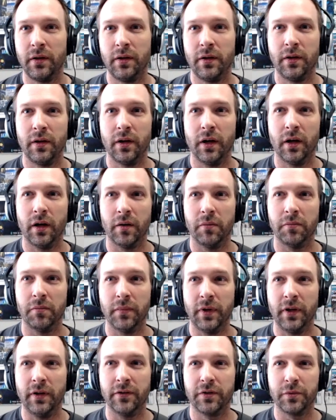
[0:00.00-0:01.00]
um,
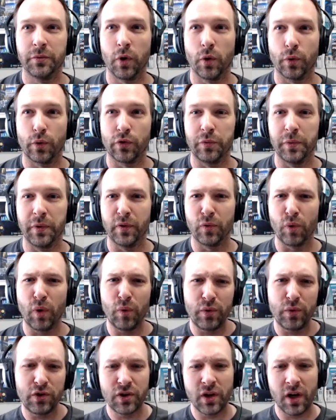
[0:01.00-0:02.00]
and some coworkers would be like, "What
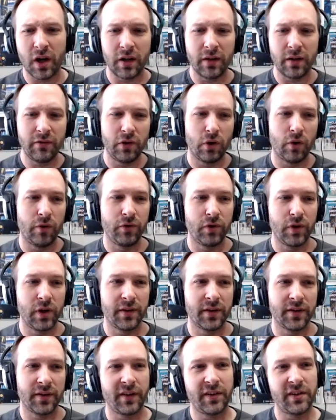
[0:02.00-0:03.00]
would you got? You know, if you hit
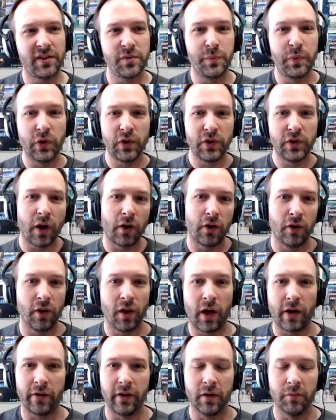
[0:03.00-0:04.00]
like, this billion dollar
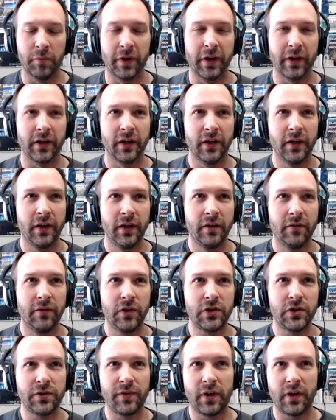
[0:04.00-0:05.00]
lottery?" And I'm like,
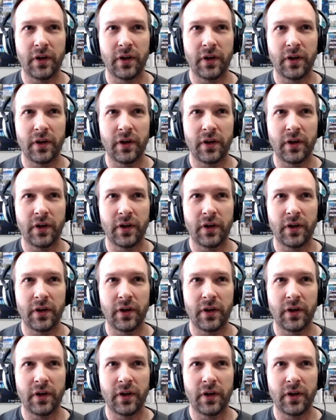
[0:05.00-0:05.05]
first of all,